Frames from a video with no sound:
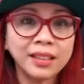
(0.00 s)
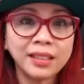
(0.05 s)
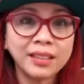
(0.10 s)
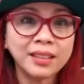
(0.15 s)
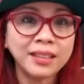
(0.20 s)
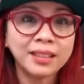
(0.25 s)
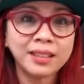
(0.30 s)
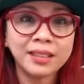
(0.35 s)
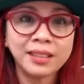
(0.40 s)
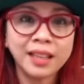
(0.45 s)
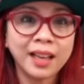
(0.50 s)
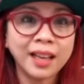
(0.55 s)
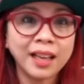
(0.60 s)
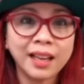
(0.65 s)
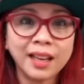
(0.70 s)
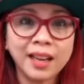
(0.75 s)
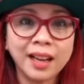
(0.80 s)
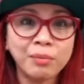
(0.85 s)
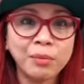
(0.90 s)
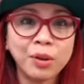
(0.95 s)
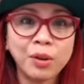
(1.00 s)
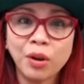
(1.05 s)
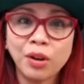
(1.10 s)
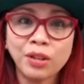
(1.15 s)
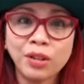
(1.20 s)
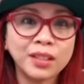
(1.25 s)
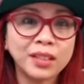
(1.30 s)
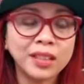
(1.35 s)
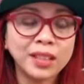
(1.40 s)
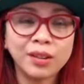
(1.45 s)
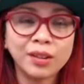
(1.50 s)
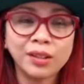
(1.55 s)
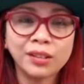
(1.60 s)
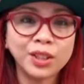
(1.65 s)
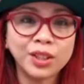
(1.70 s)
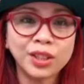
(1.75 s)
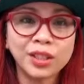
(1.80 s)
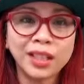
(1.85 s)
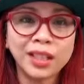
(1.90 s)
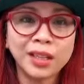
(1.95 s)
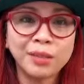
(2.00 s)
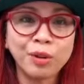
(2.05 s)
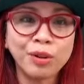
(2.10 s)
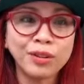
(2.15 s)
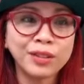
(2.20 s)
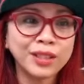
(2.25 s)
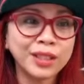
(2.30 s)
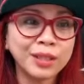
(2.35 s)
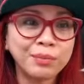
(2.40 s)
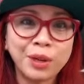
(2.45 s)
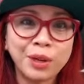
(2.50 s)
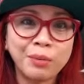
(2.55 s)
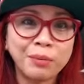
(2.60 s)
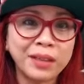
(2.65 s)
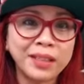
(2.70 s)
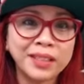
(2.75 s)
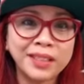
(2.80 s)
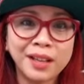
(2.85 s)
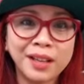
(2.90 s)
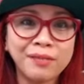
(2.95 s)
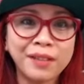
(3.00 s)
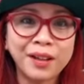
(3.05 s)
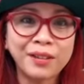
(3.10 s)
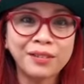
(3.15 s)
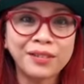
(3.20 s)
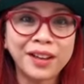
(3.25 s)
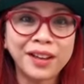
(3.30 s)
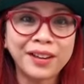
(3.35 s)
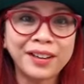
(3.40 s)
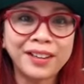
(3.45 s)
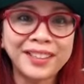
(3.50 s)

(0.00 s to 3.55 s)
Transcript: It's like I'm constantly auditioning, I'm constantly putting myself out there,